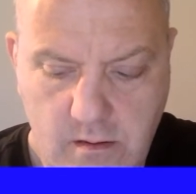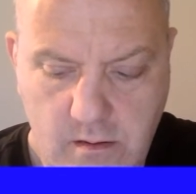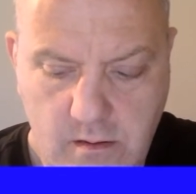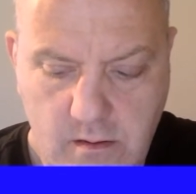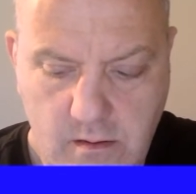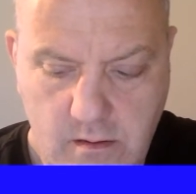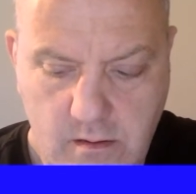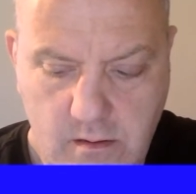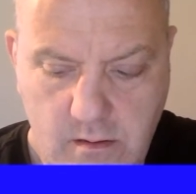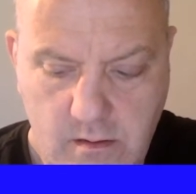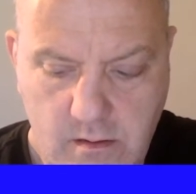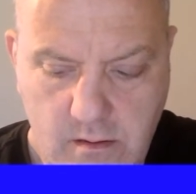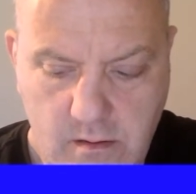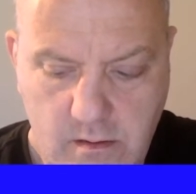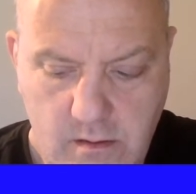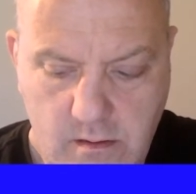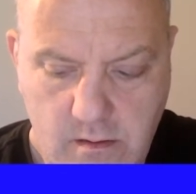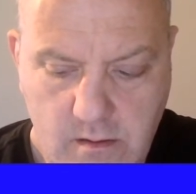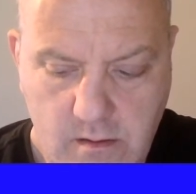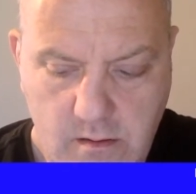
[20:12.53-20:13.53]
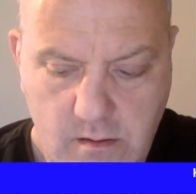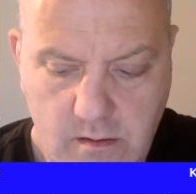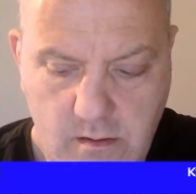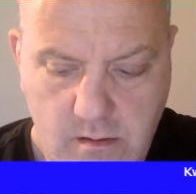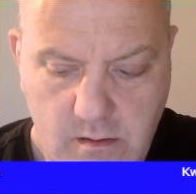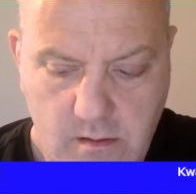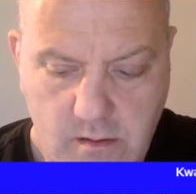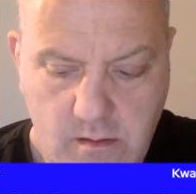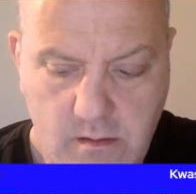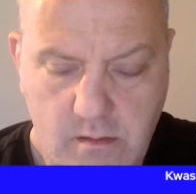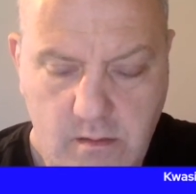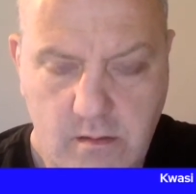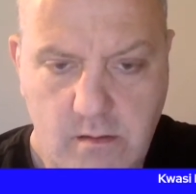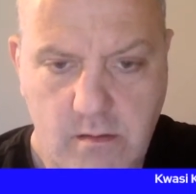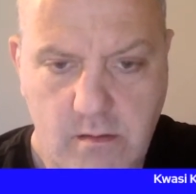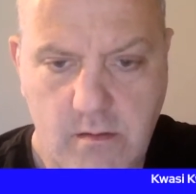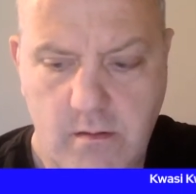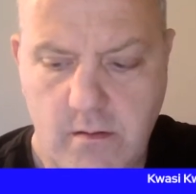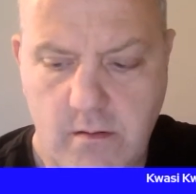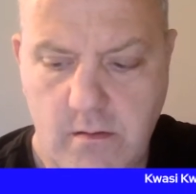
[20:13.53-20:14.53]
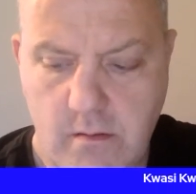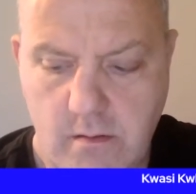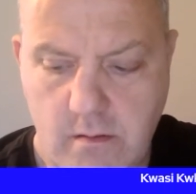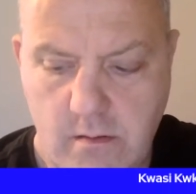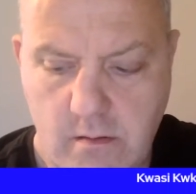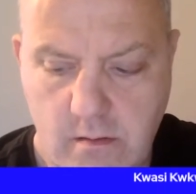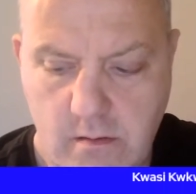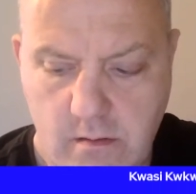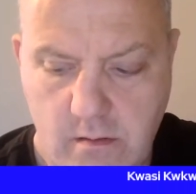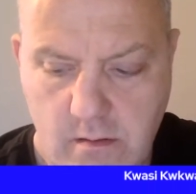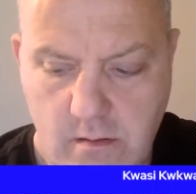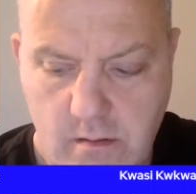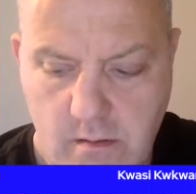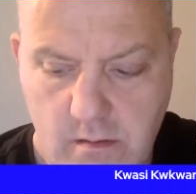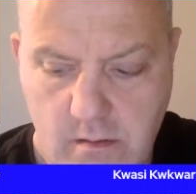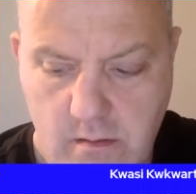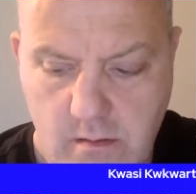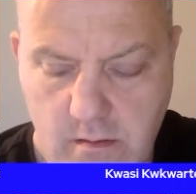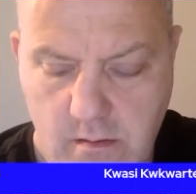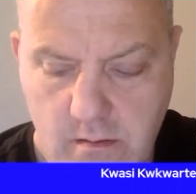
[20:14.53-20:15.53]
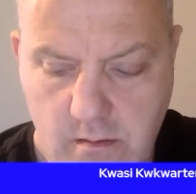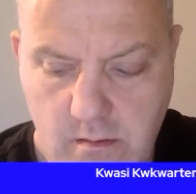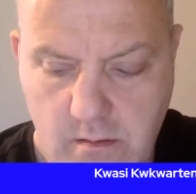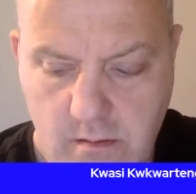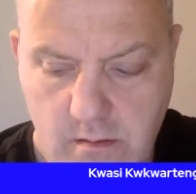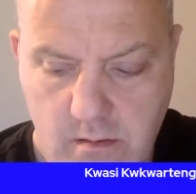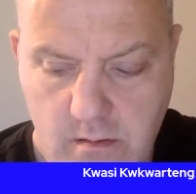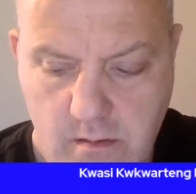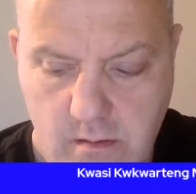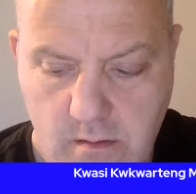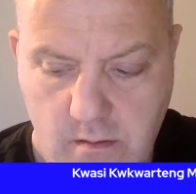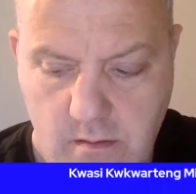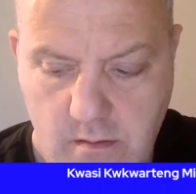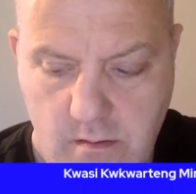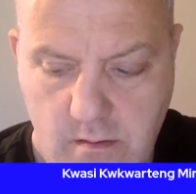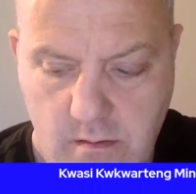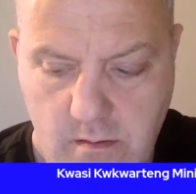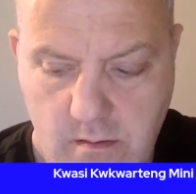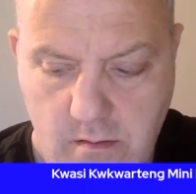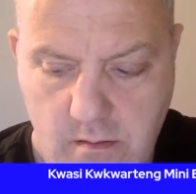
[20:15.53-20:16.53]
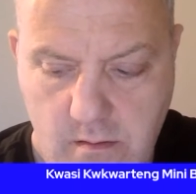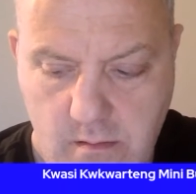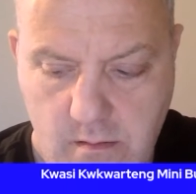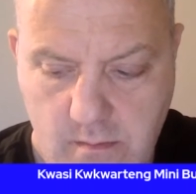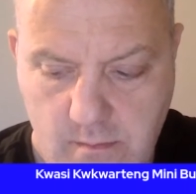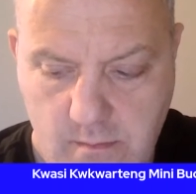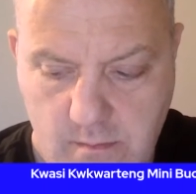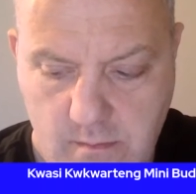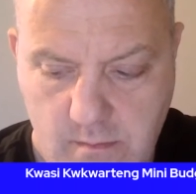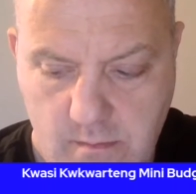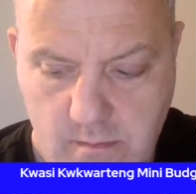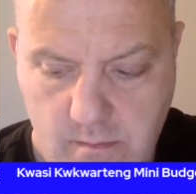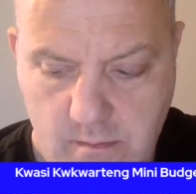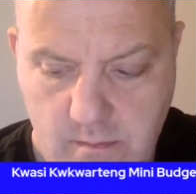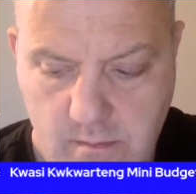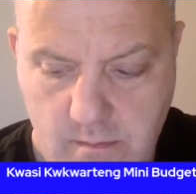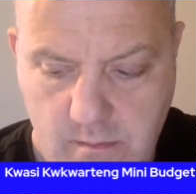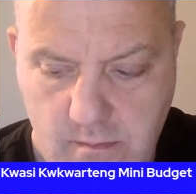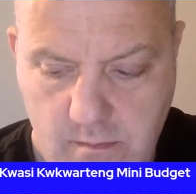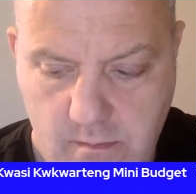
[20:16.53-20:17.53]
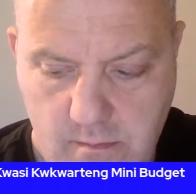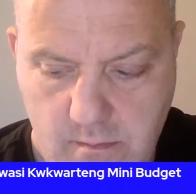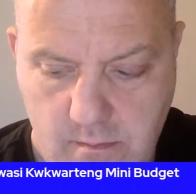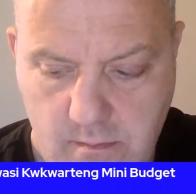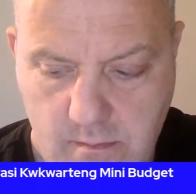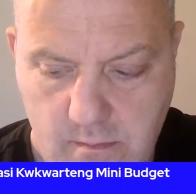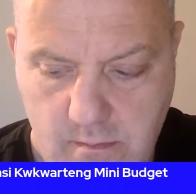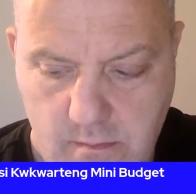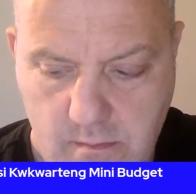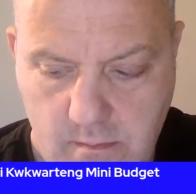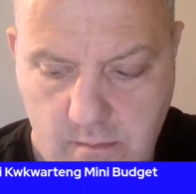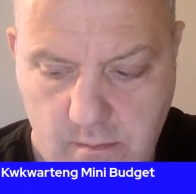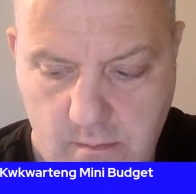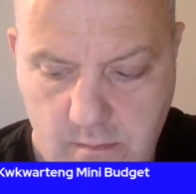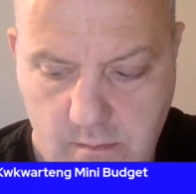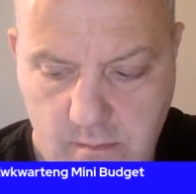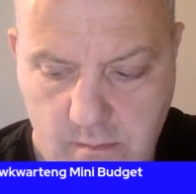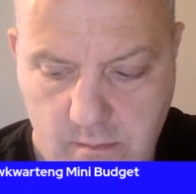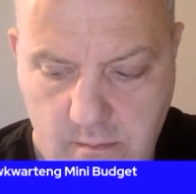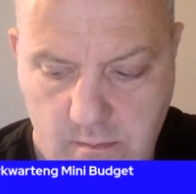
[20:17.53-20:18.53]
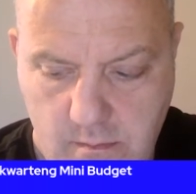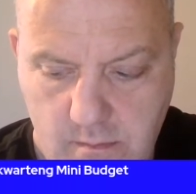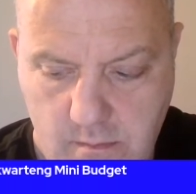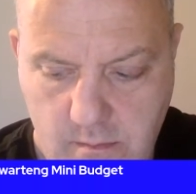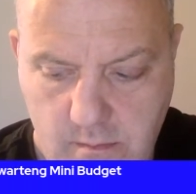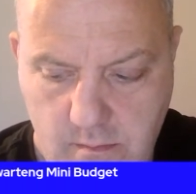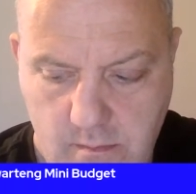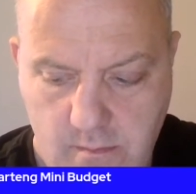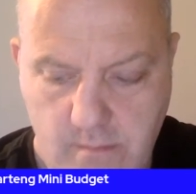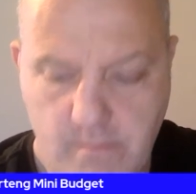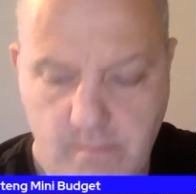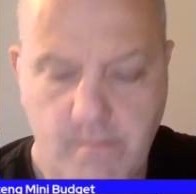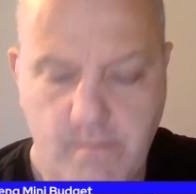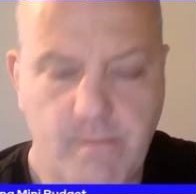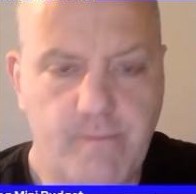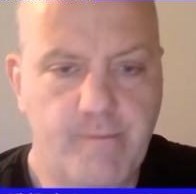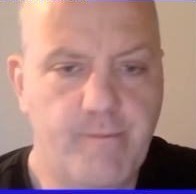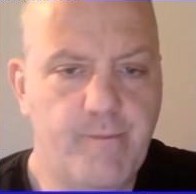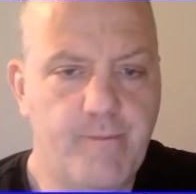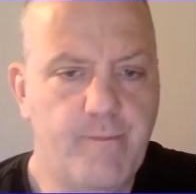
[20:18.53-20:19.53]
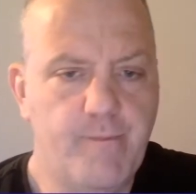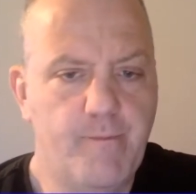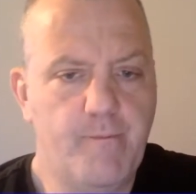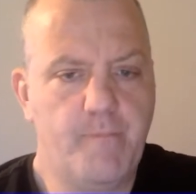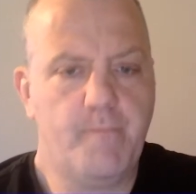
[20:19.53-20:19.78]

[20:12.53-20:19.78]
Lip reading: [no speech]